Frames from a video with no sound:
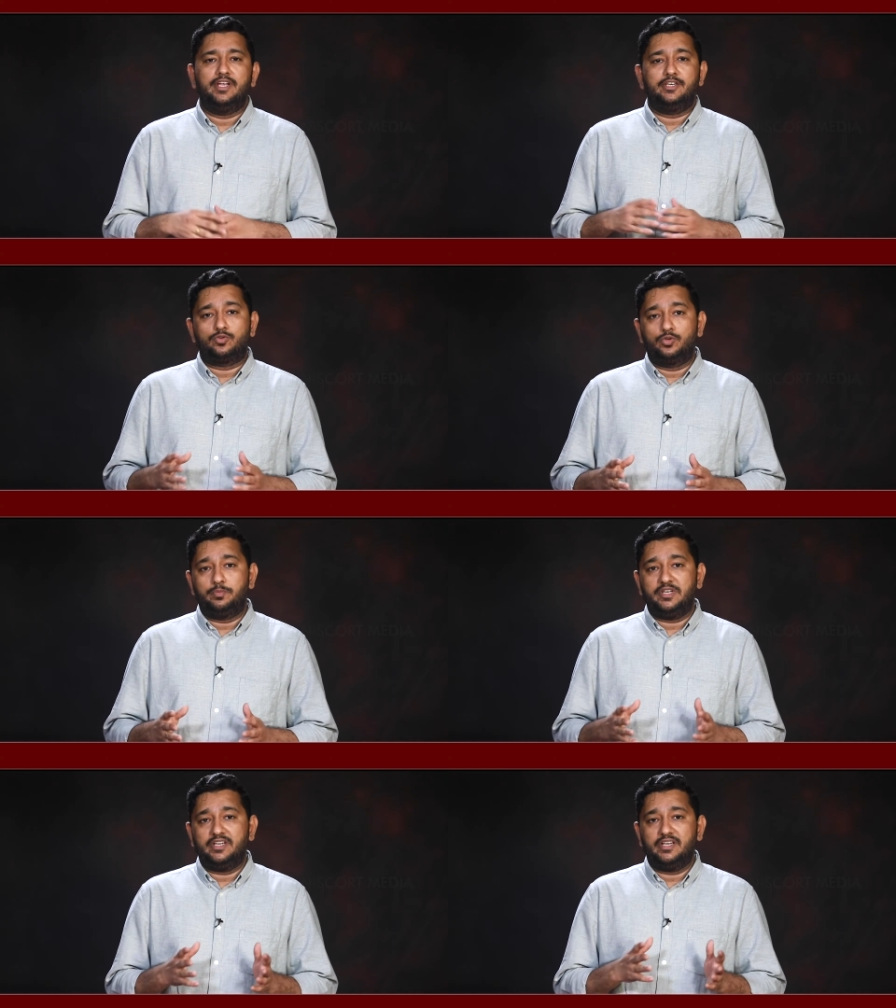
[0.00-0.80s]
It
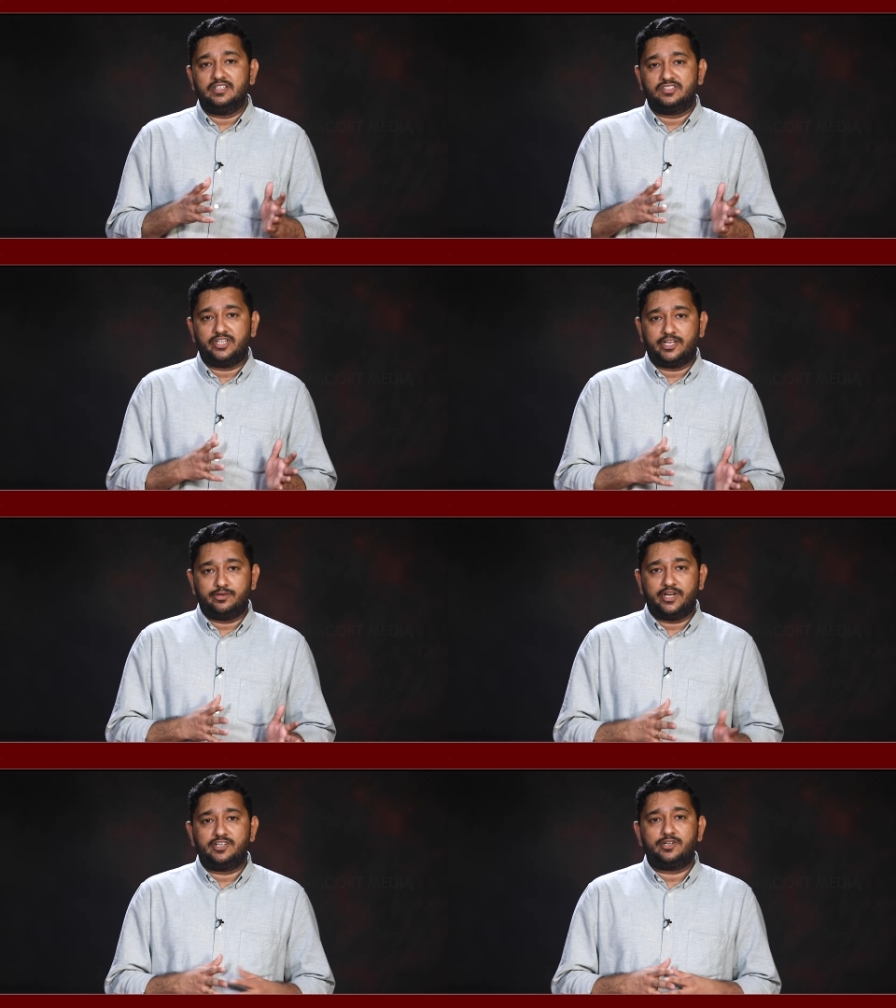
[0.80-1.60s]
could be a
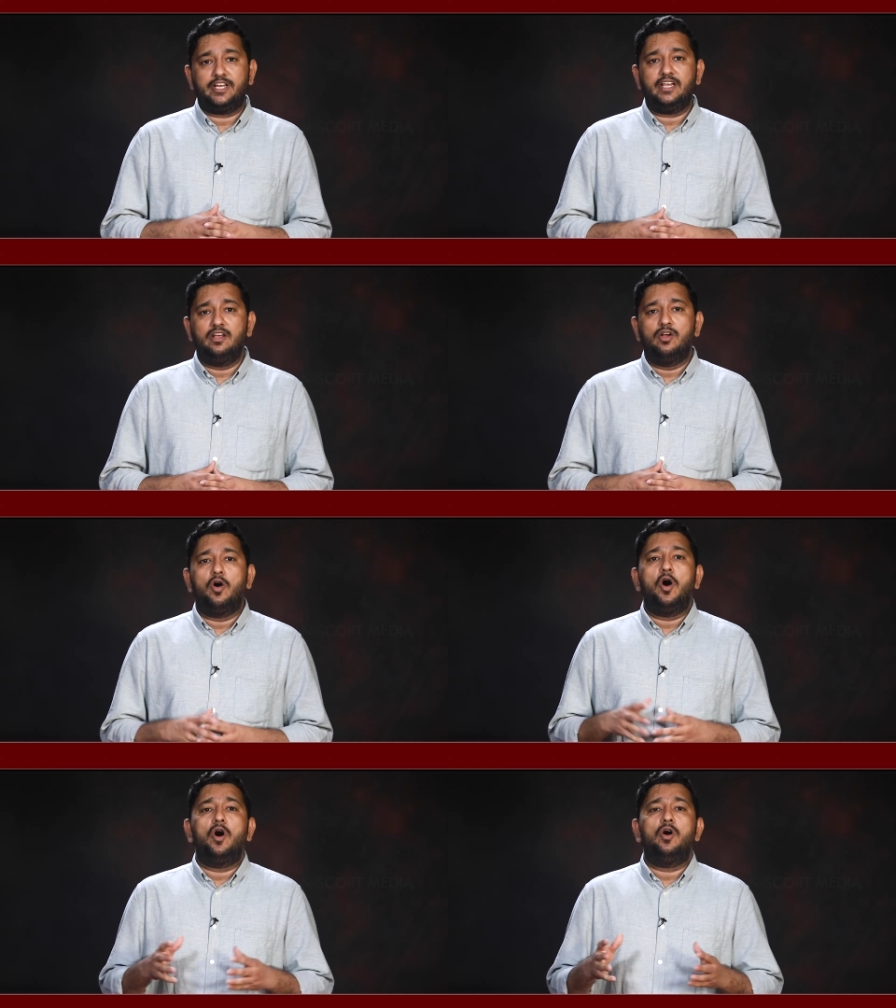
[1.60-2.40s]
secretary
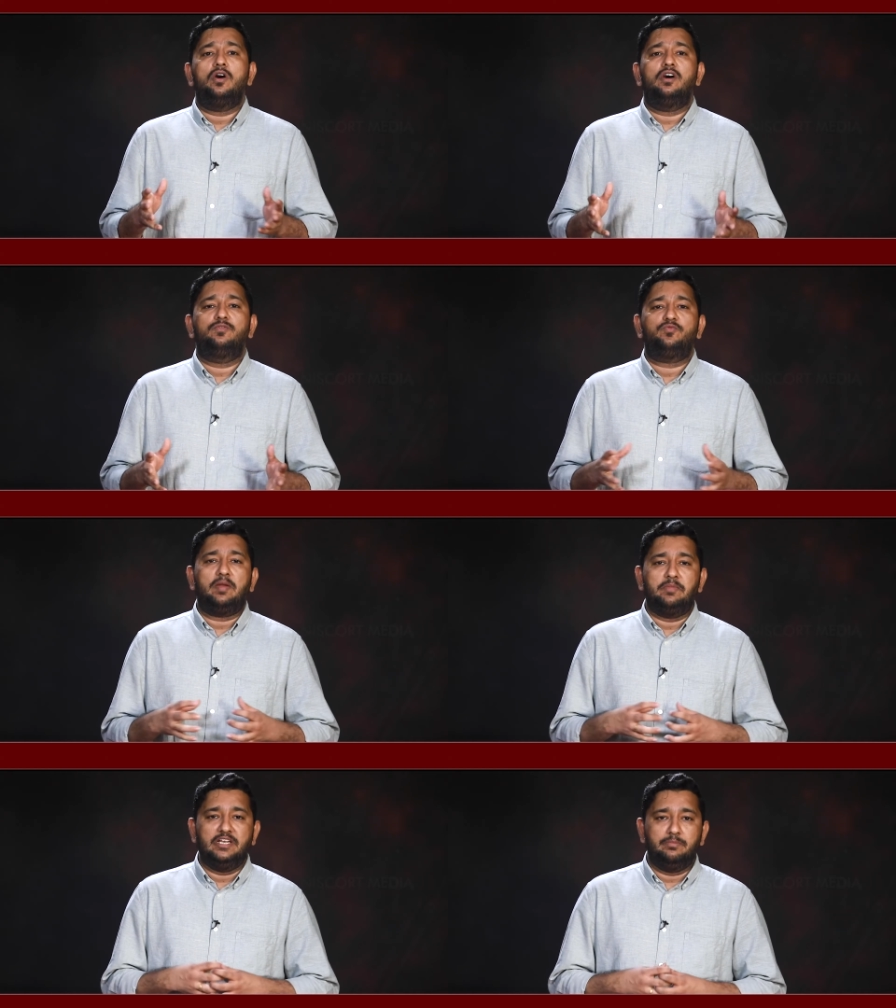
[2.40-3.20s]
or a
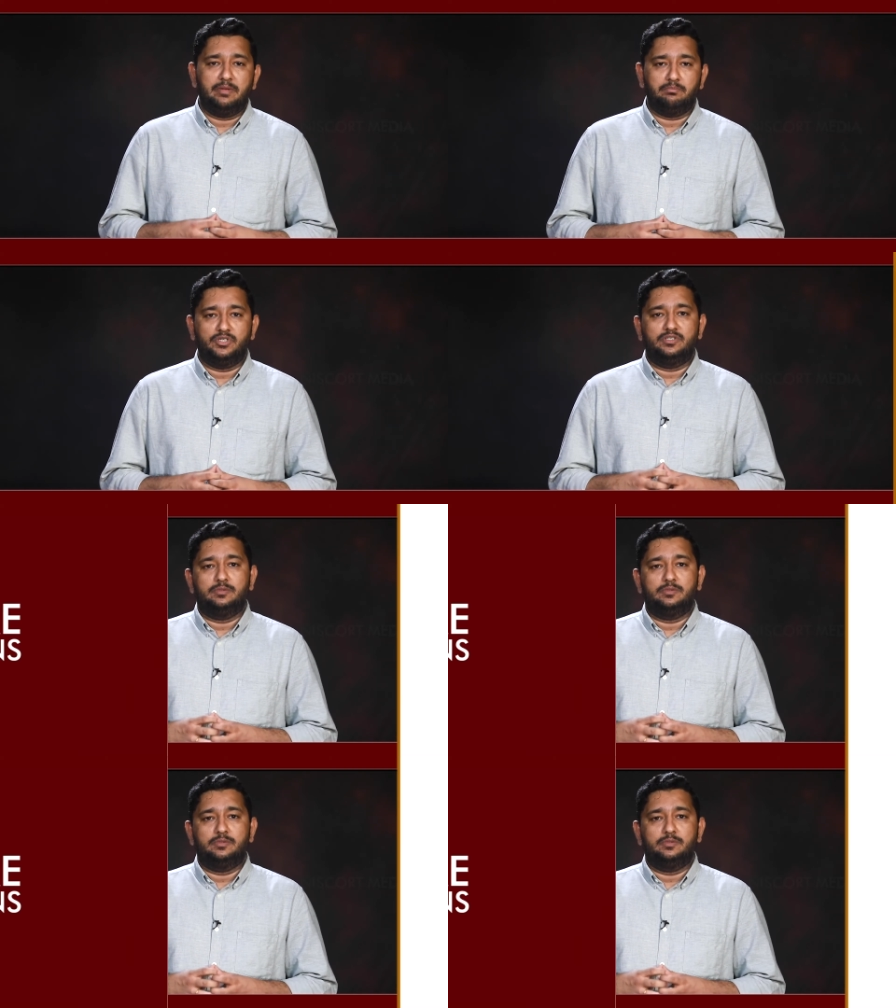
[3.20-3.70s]
family member.